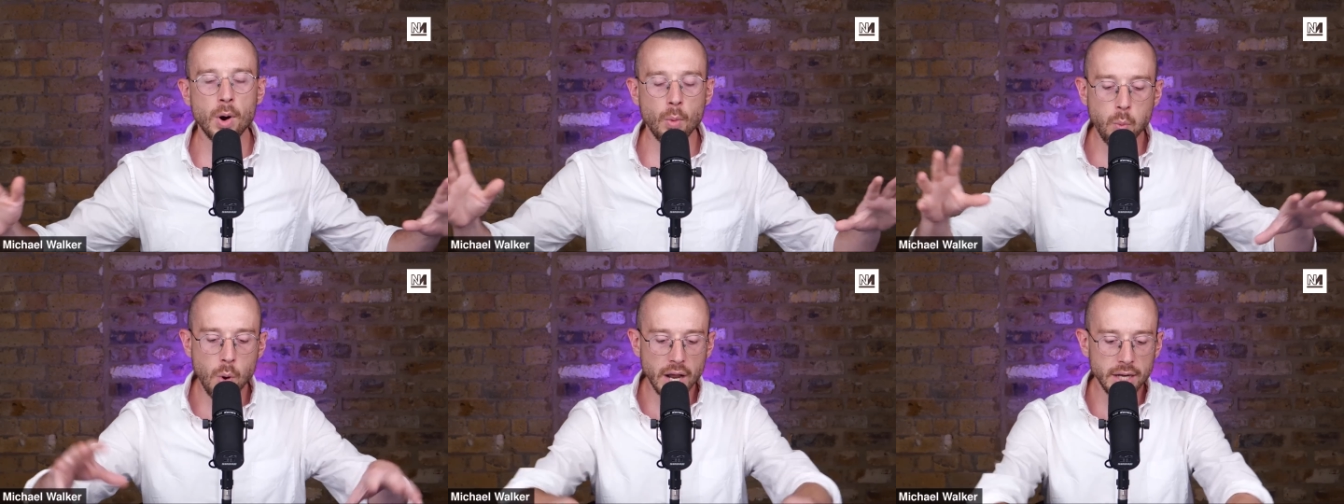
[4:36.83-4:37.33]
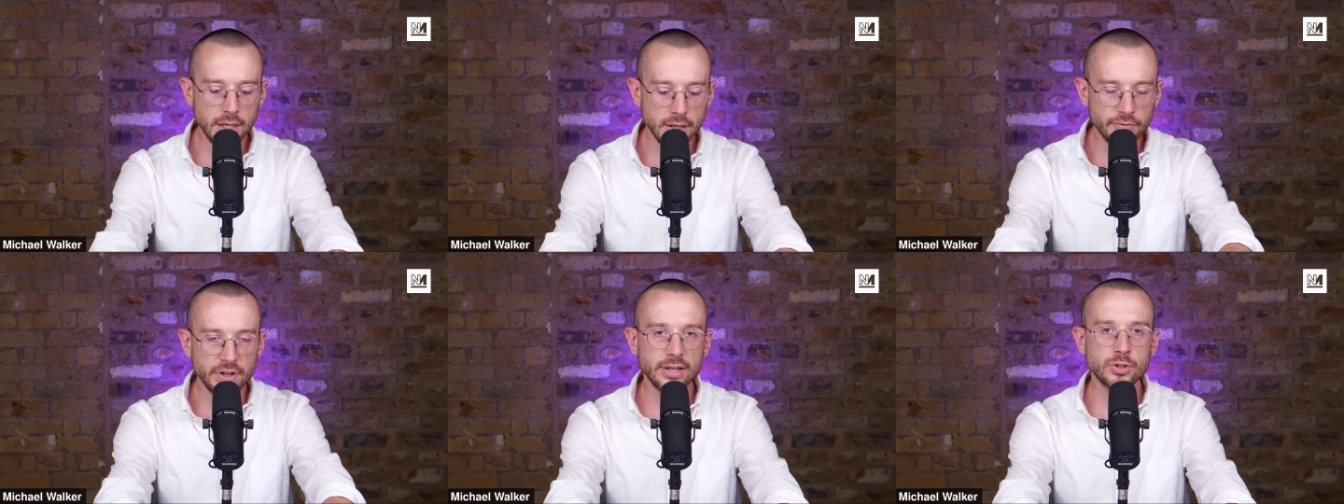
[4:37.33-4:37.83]
One
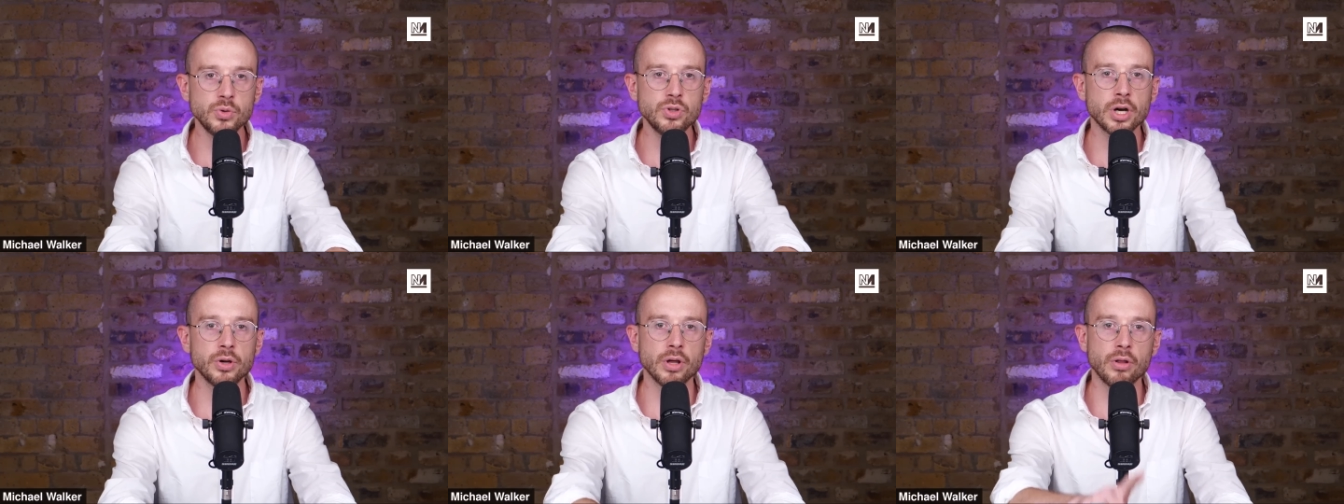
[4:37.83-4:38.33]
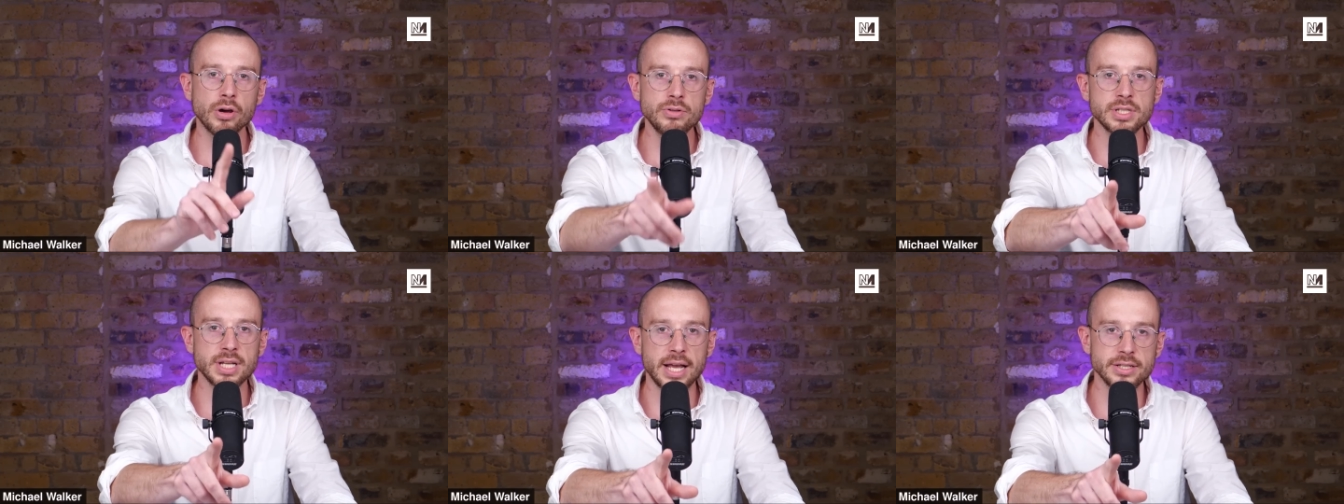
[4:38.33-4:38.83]
thing to note though,
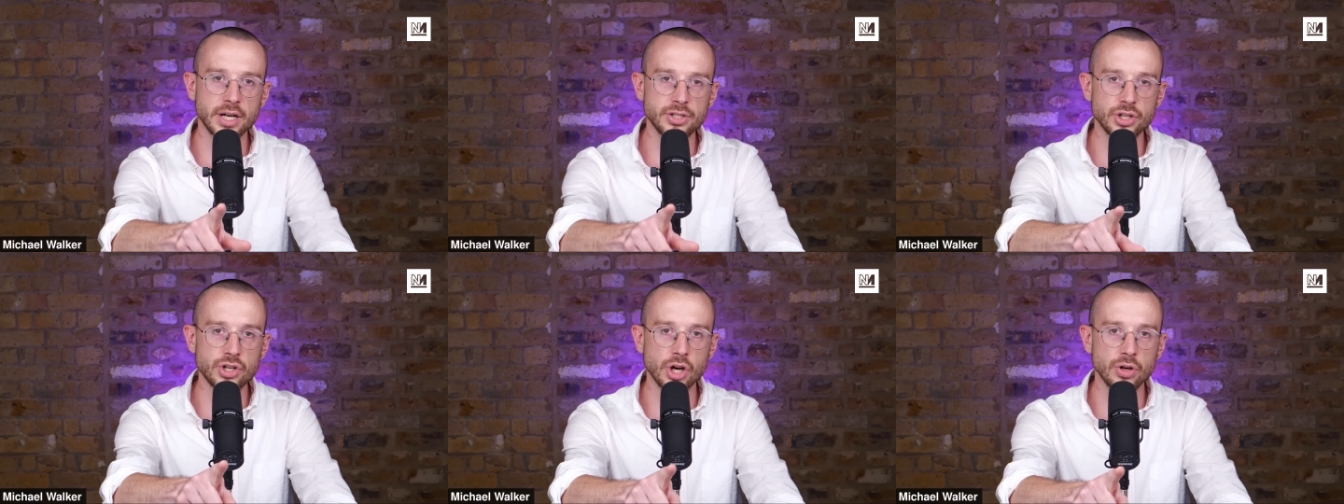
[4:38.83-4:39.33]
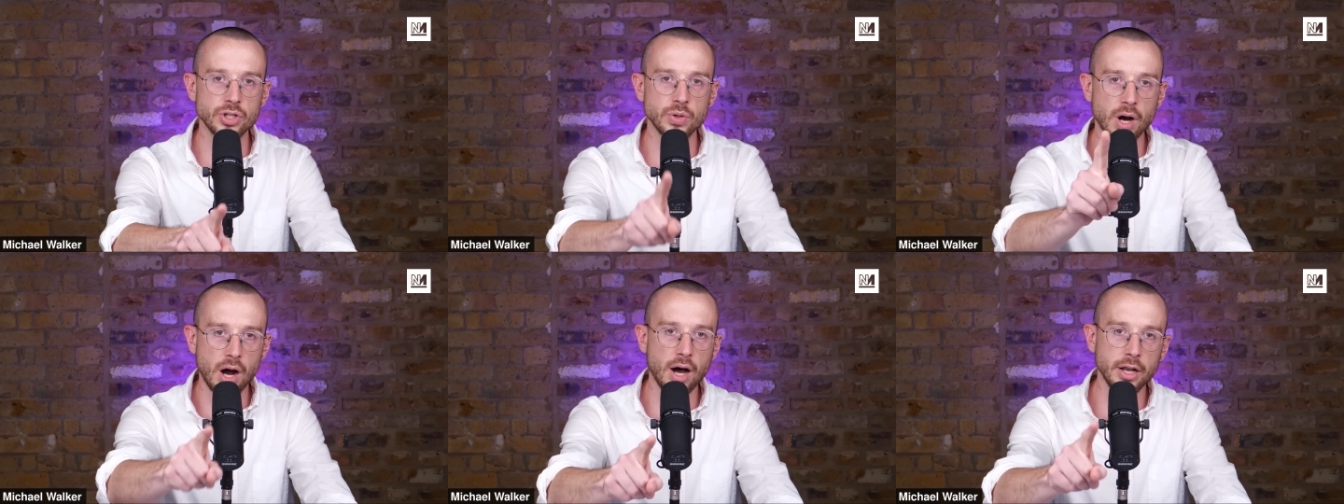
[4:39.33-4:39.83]
those stats I just showed you
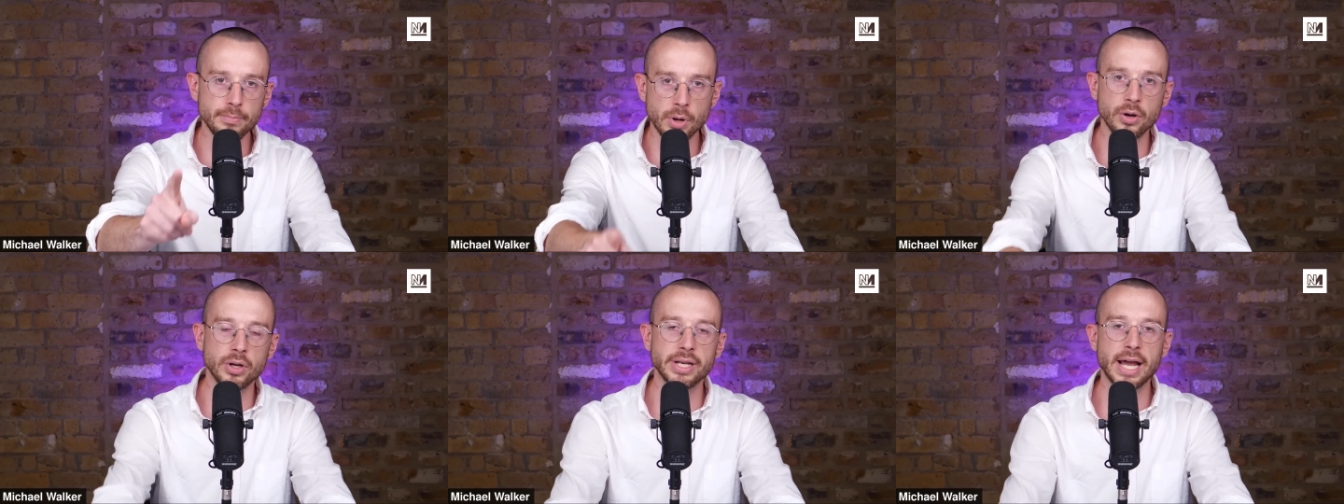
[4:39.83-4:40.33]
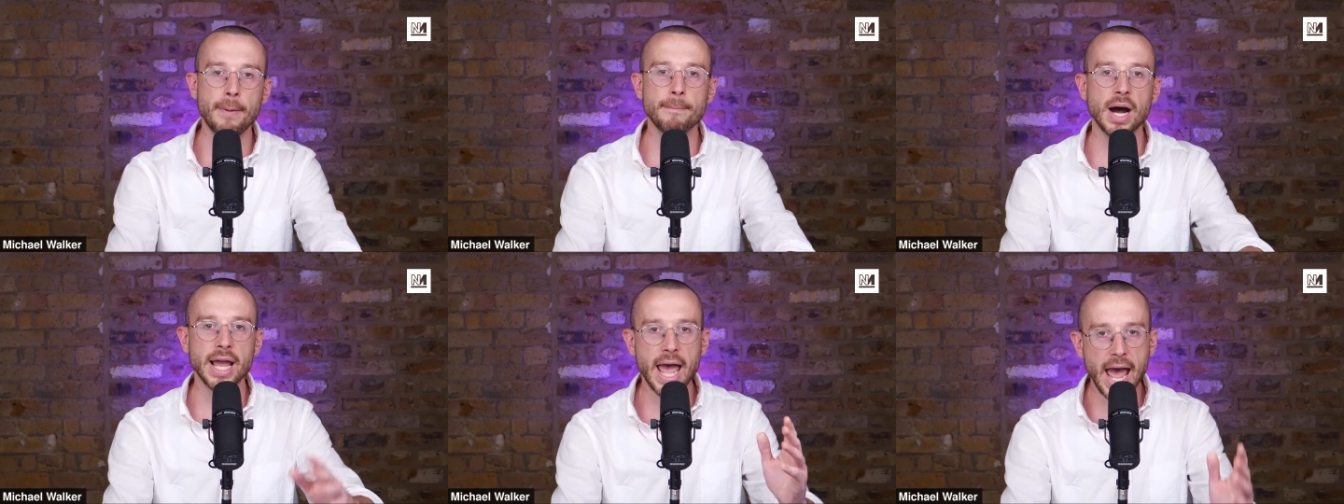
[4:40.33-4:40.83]
aren't broken down
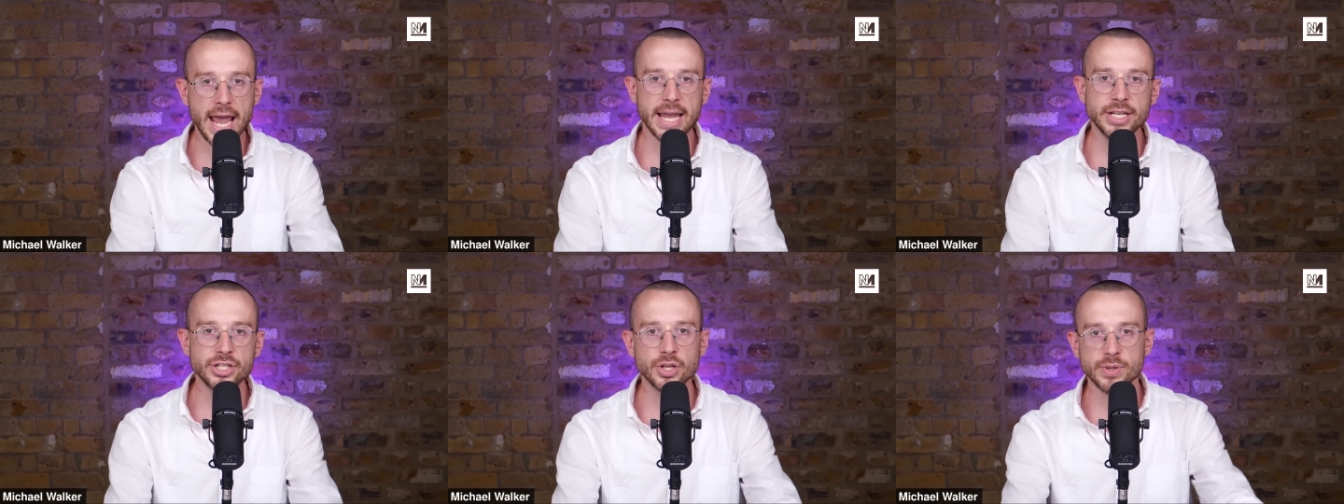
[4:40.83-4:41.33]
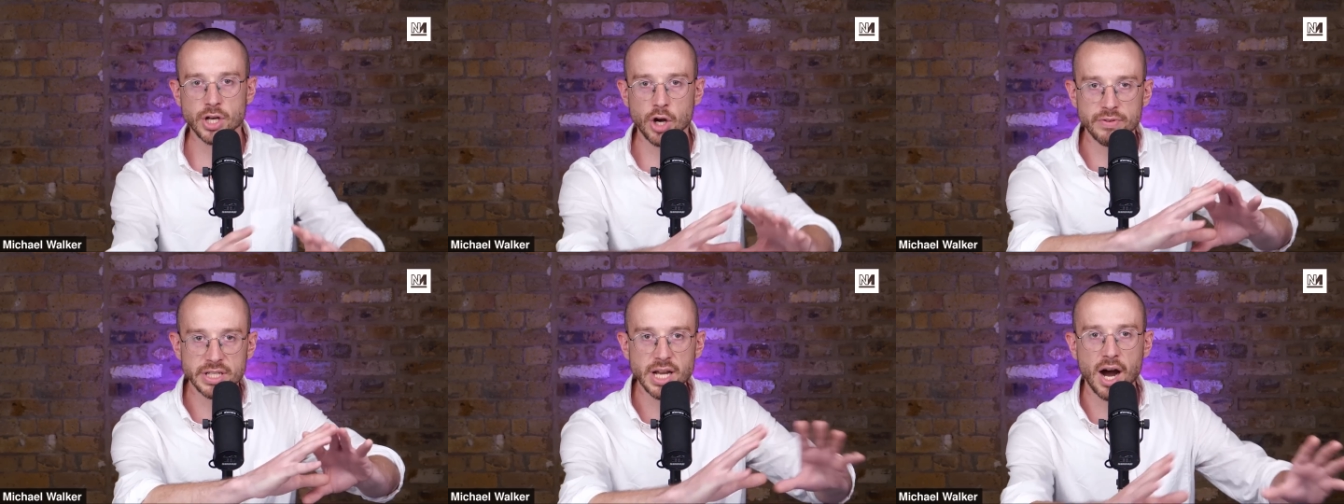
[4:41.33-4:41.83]
by age. So it's
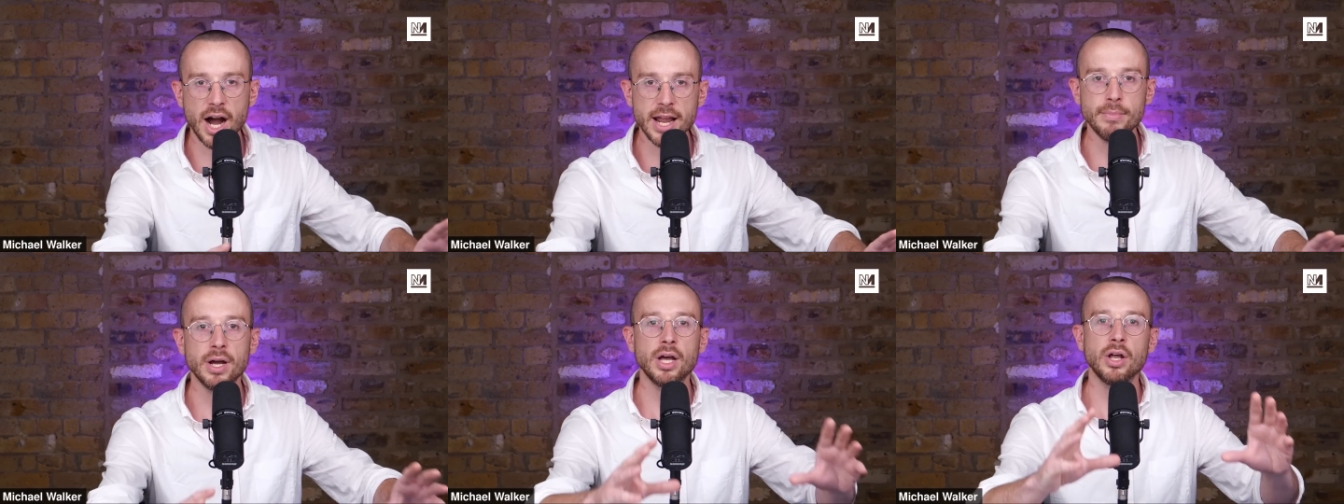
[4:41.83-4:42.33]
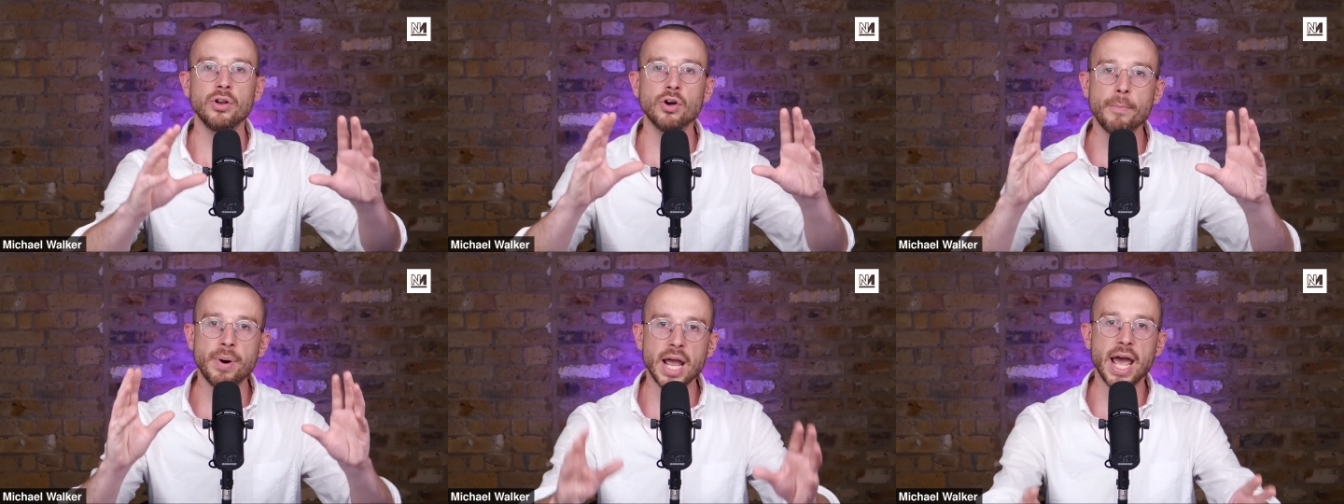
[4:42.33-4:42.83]
over time,
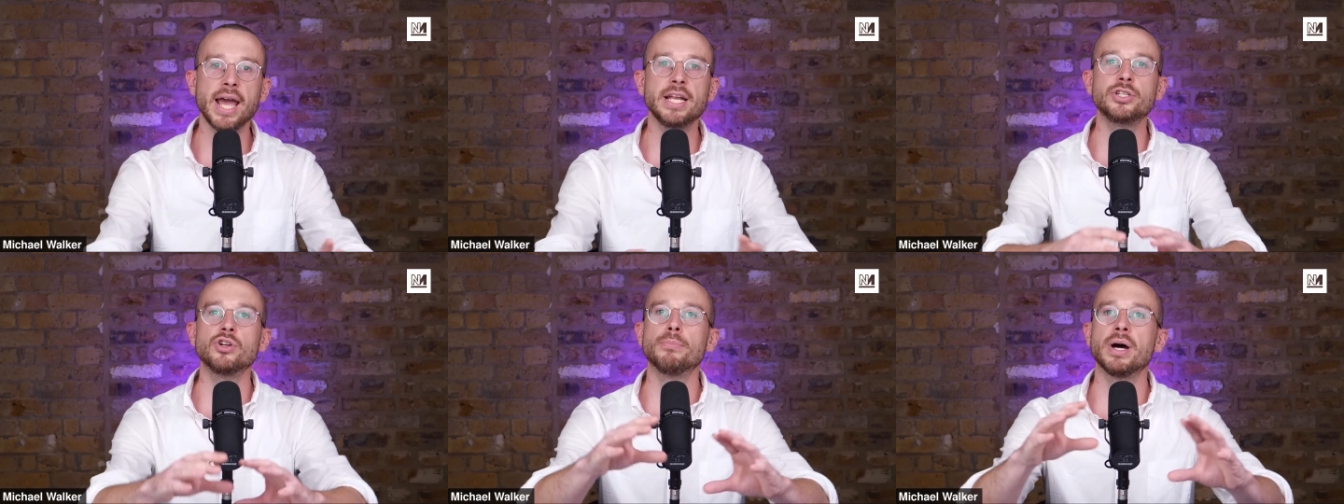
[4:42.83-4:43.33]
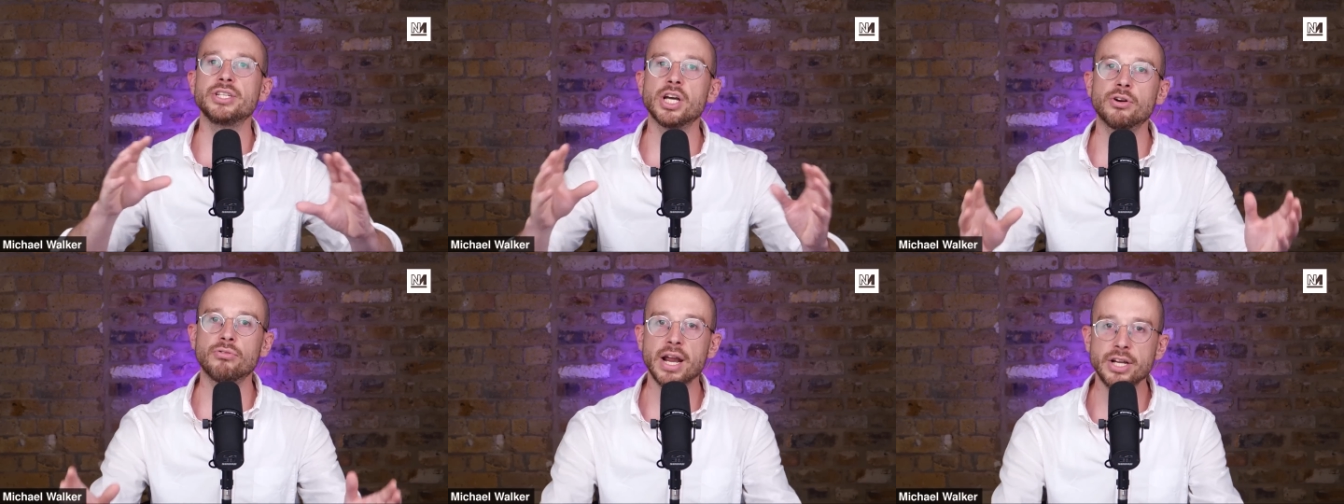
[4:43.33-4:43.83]
not by age, not by
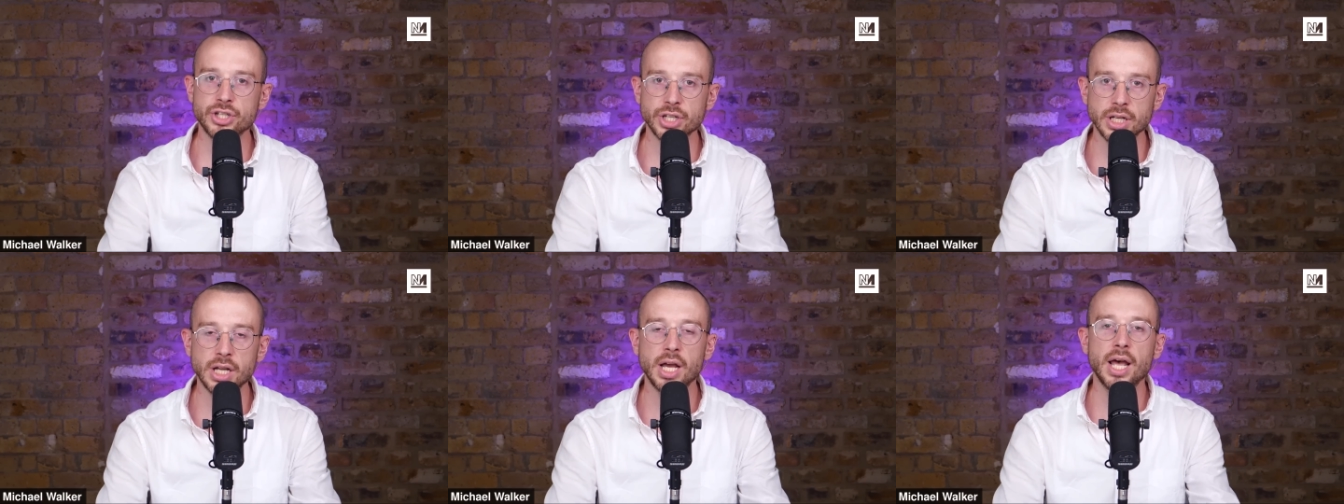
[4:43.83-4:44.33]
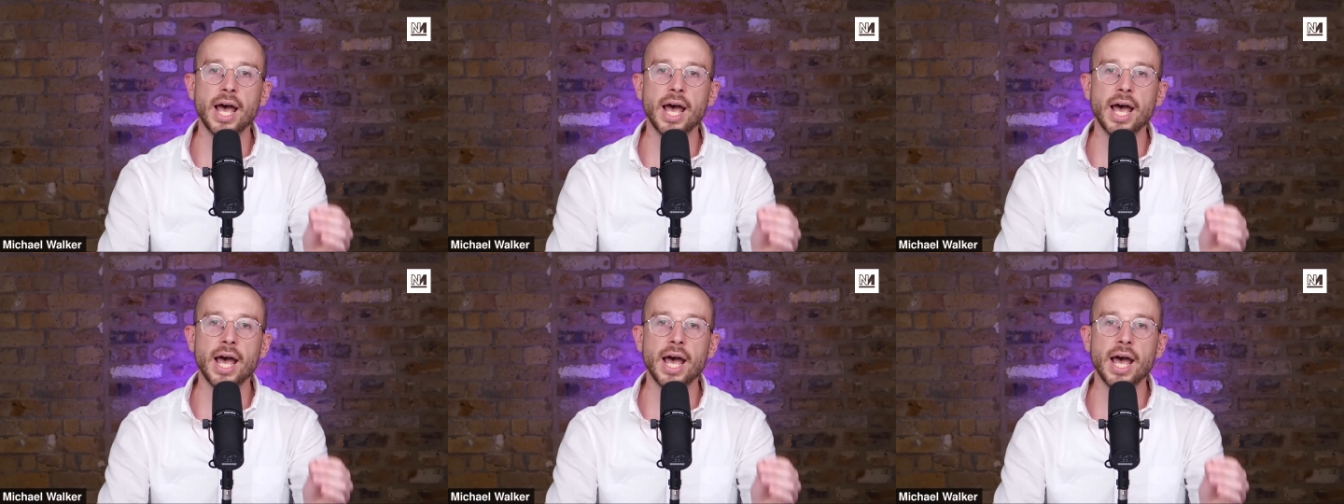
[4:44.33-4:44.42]
generation.